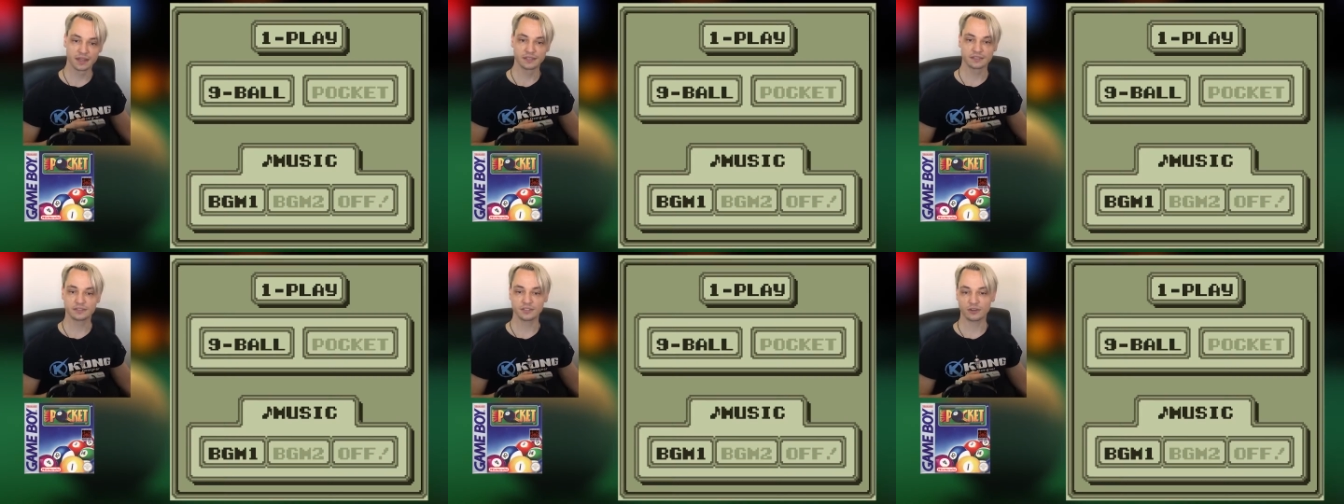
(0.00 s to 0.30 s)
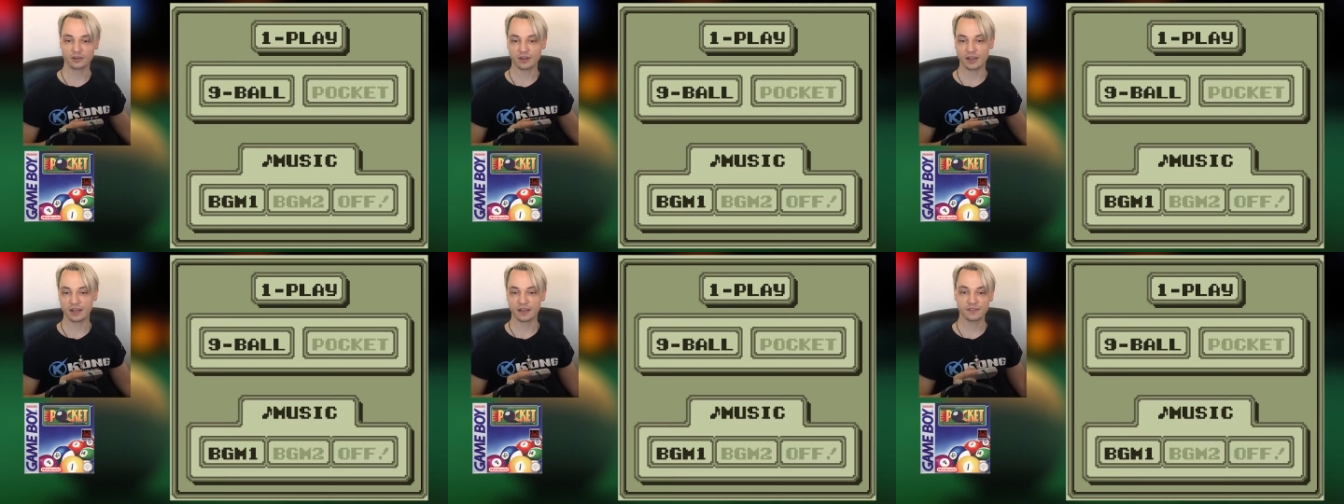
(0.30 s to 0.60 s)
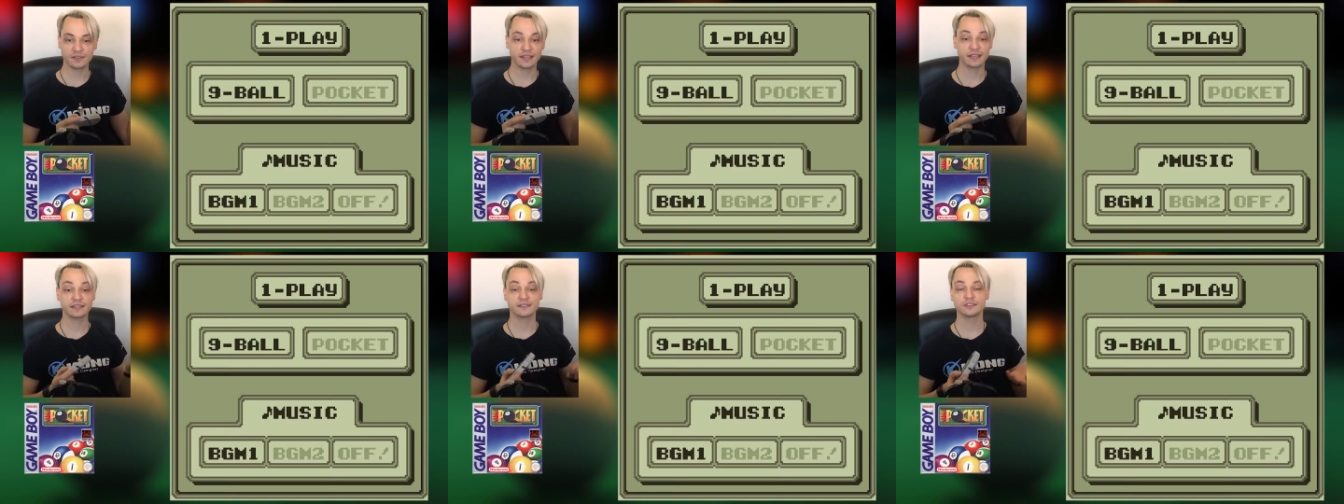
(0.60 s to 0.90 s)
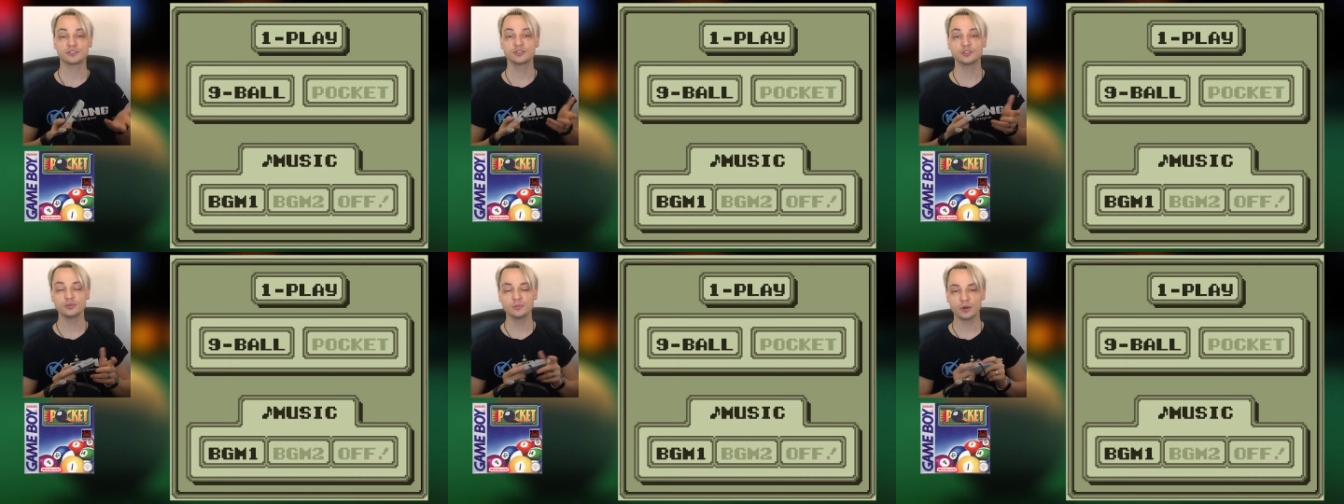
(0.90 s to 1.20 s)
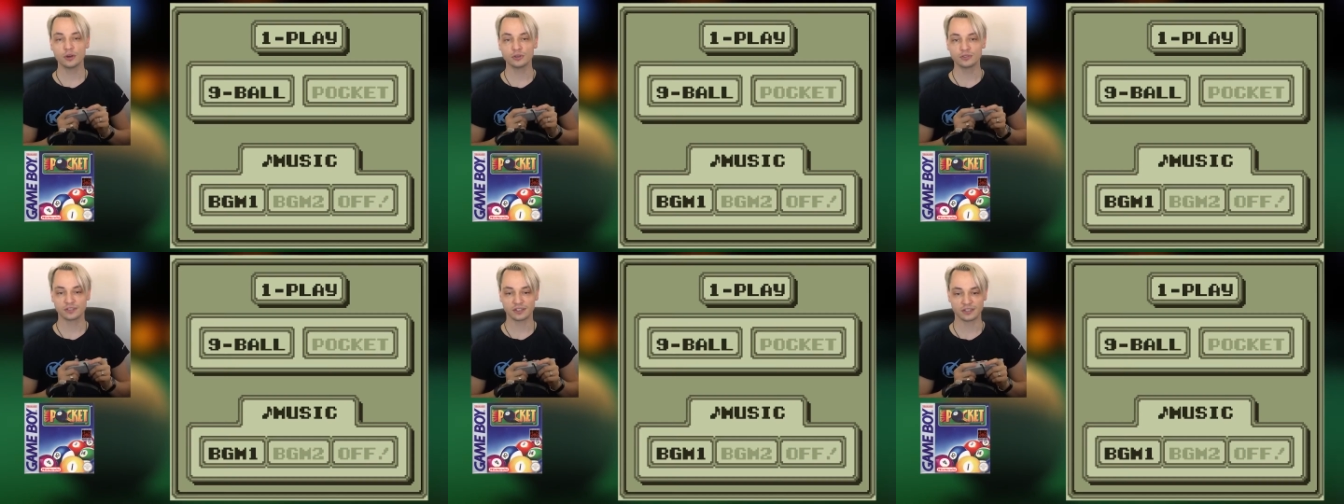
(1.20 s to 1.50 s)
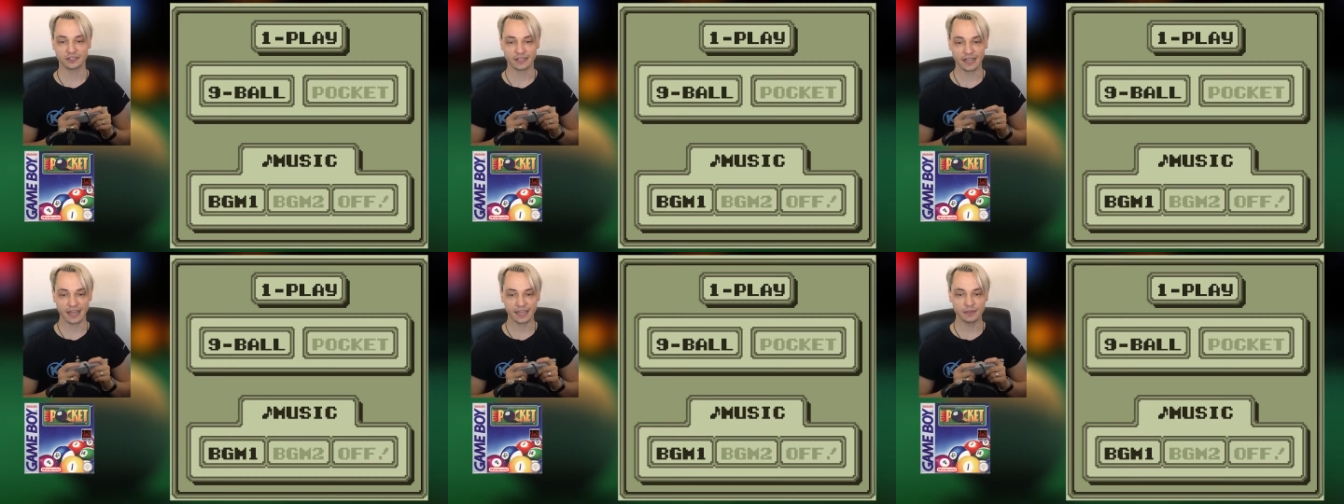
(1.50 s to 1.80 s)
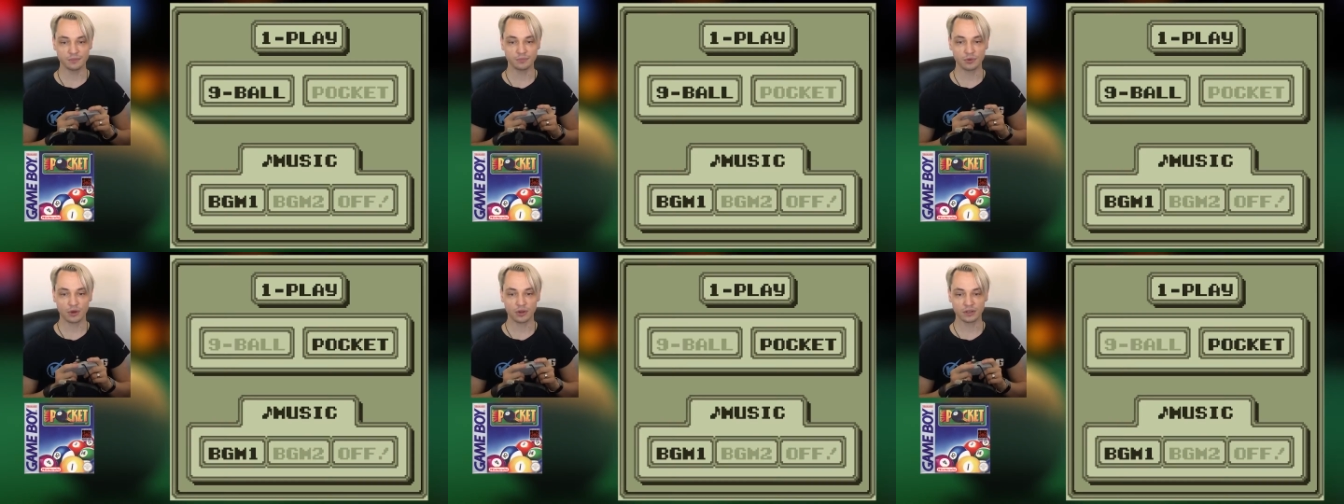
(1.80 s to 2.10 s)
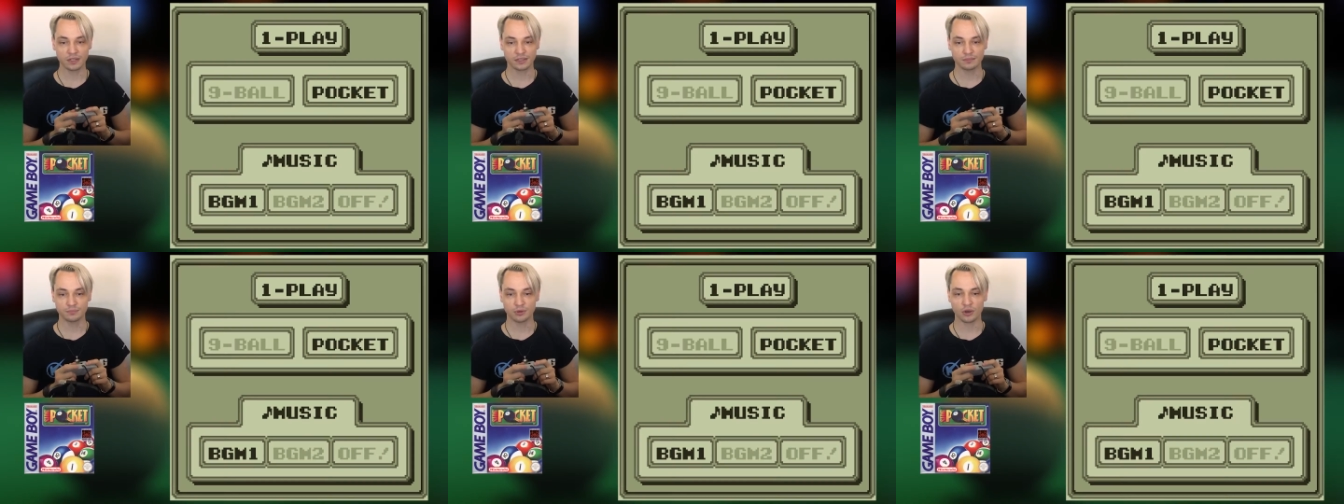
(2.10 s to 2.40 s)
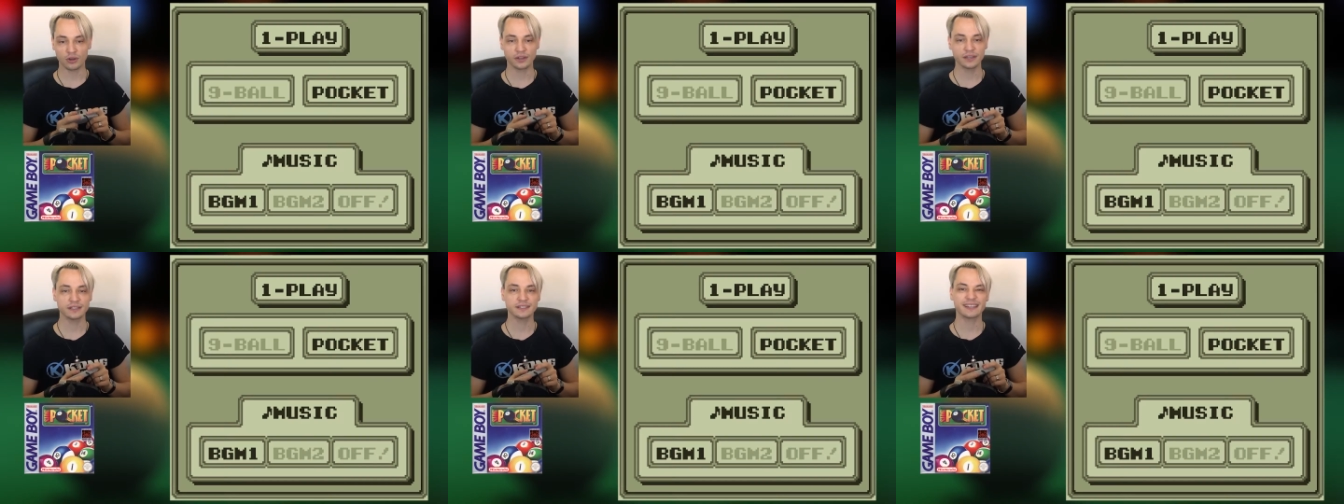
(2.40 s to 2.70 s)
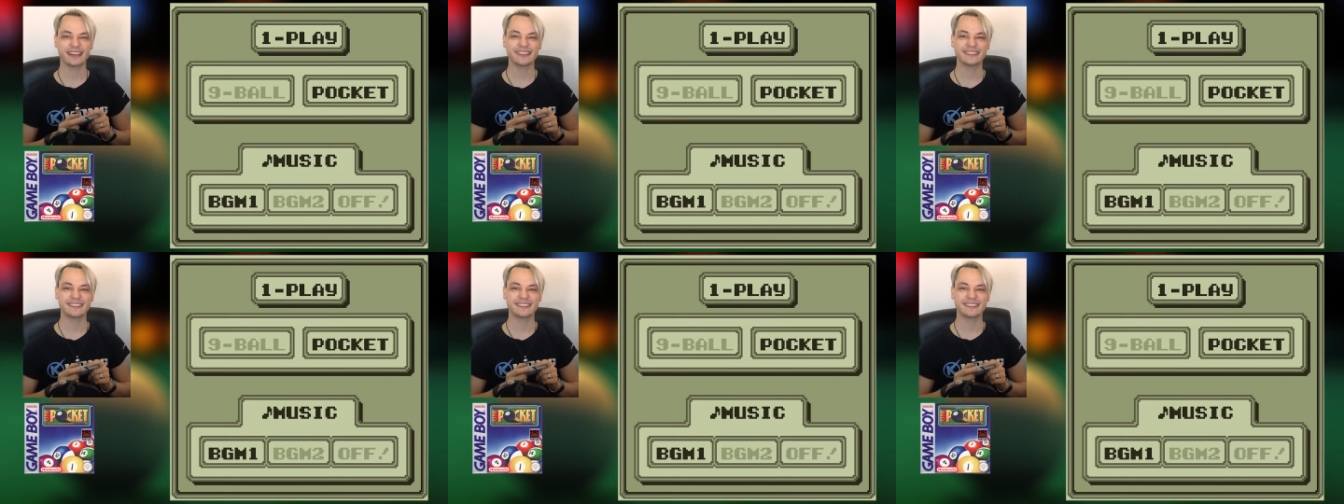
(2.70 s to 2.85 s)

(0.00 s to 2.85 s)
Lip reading: So the 2 modes are 9-ball and pocket.